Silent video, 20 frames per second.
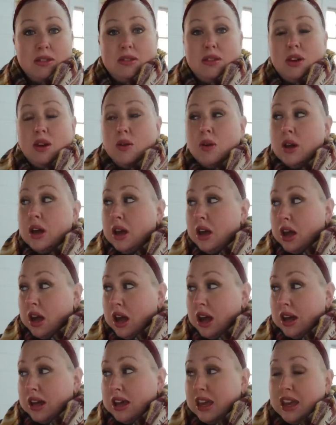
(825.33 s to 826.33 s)
So
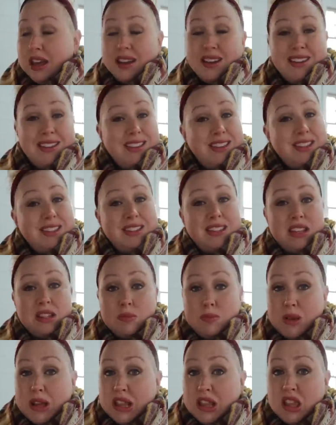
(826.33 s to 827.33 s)
again, this
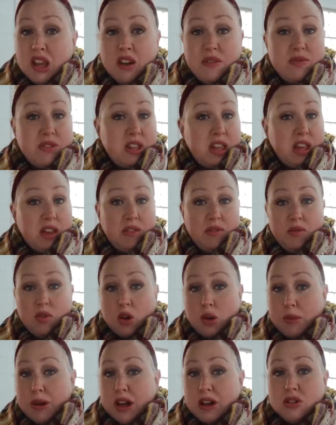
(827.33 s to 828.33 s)
has been lovely
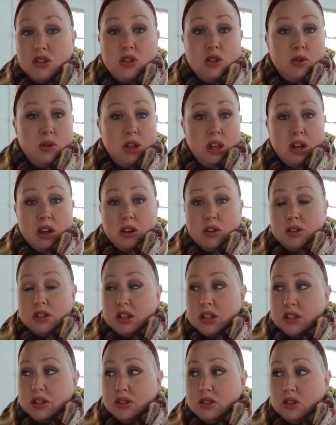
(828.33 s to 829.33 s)
for about two years
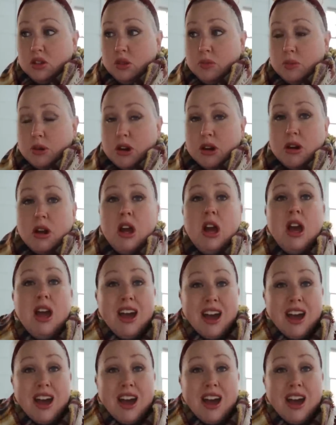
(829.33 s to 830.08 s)
and it's super.